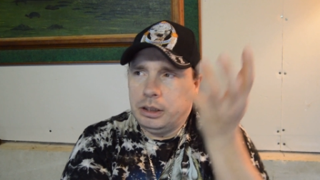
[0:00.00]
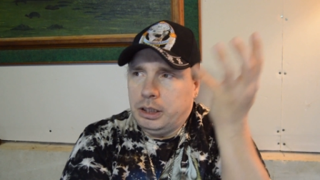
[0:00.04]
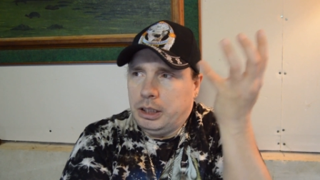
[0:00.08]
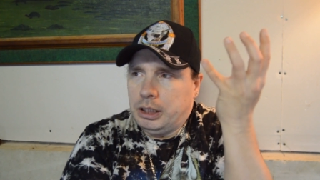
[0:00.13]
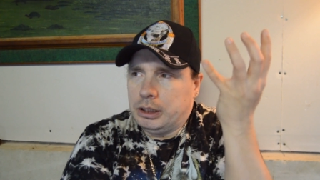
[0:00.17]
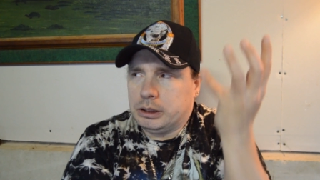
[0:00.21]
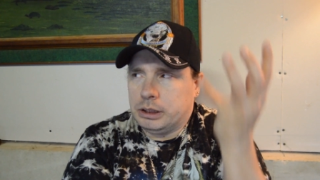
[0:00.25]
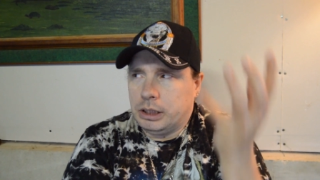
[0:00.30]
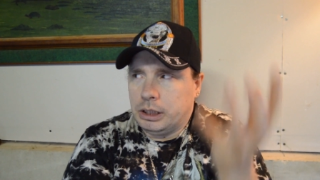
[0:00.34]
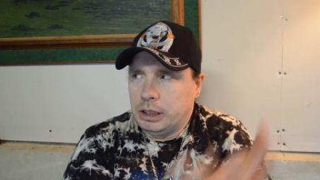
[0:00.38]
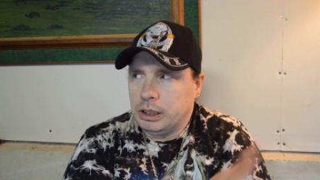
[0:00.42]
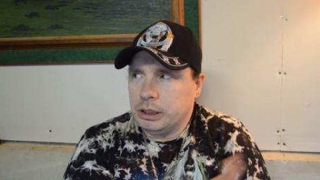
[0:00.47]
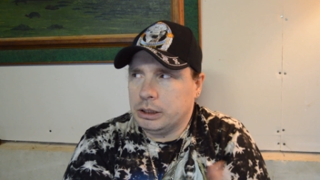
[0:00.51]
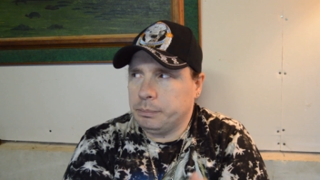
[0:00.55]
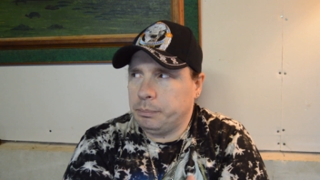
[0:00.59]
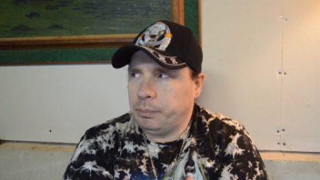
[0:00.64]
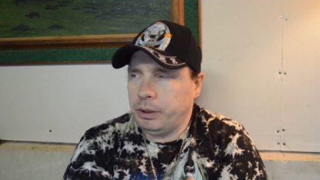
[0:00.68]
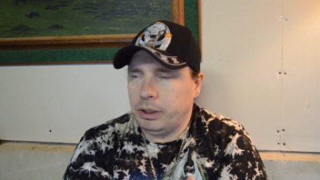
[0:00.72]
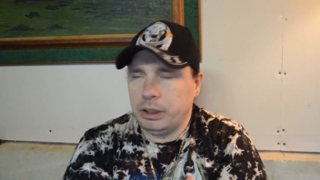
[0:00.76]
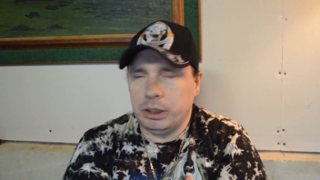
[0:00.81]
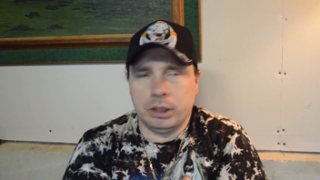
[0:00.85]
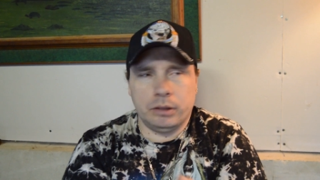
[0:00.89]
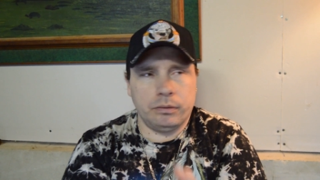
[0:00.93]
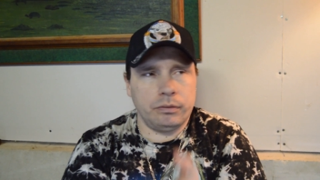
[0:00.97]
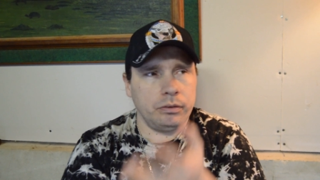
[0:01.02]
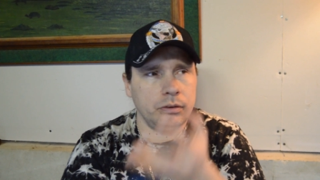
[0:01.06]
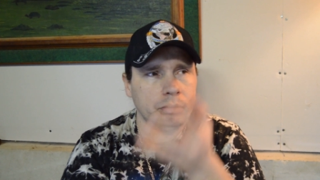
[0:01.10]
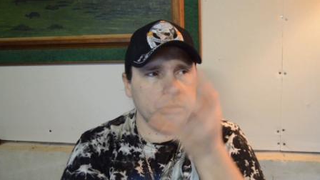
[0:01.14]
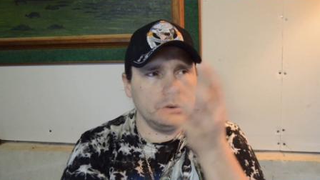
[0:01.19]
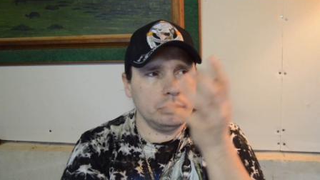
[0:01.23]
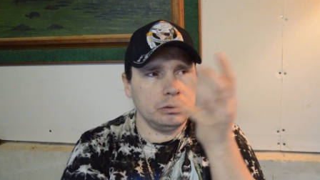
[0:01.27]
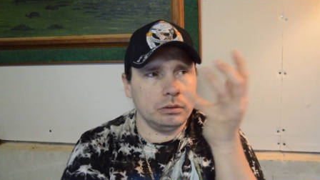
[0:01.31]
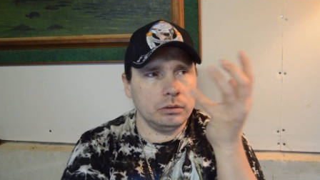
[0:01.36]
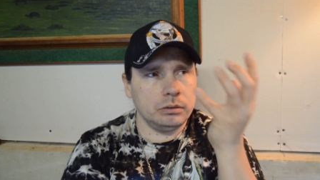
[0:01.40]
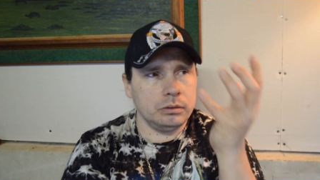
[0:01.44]
It's like it's
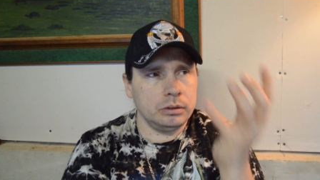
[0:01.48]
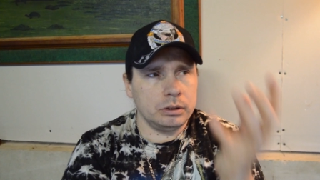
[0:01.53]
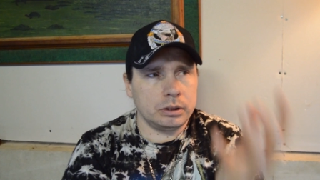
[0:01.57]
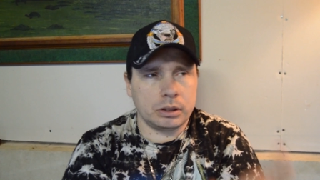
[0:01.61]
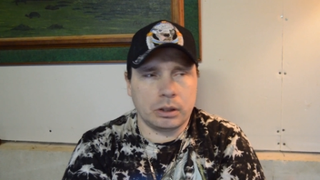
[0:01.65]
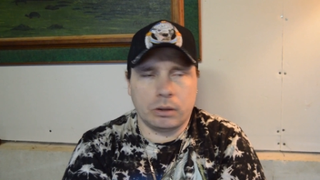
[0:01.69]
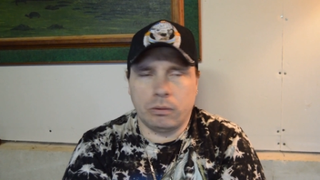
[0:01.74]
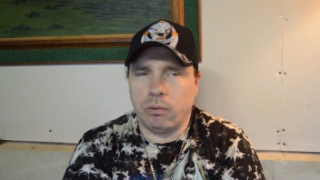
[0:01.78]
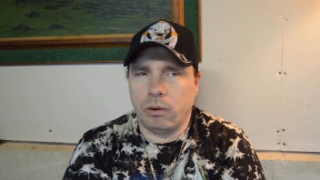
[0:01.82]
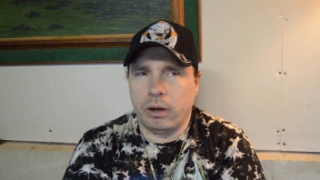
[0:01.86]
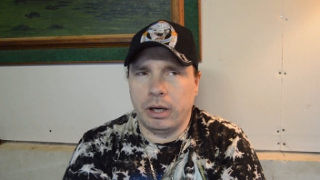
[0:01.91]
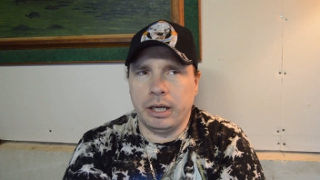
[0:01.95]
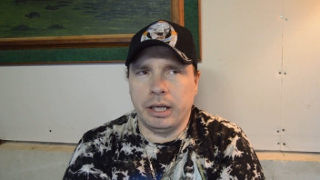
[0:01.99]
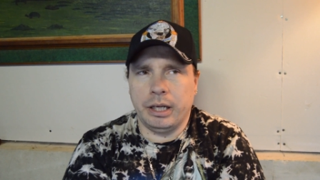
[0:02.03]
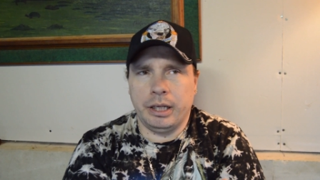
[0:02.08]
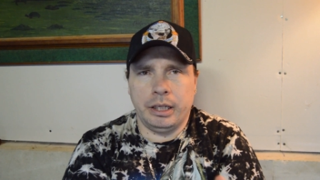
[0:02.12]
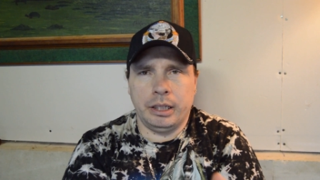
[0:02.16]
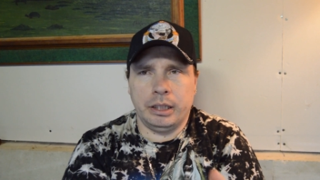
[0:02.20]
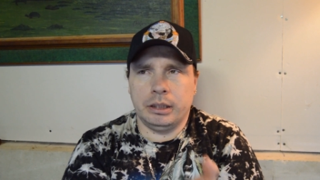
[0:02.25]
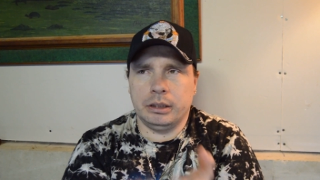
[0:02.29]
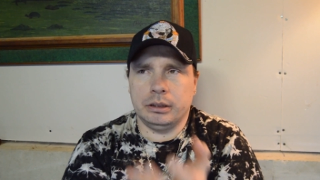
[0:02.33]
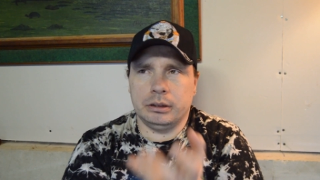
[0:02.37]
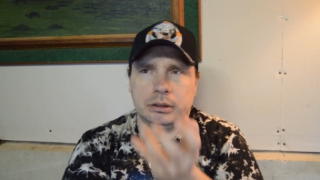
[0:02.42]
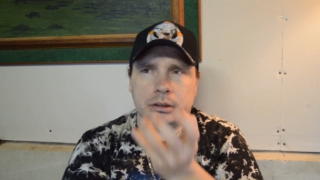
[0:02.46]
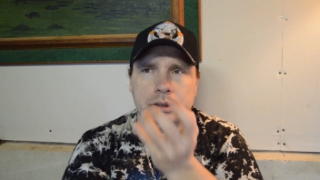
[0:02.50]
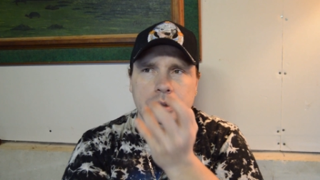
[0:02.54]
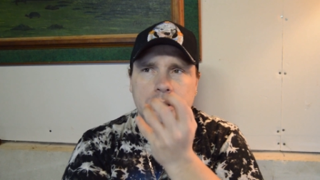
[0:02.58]
peaceful, it's quiet.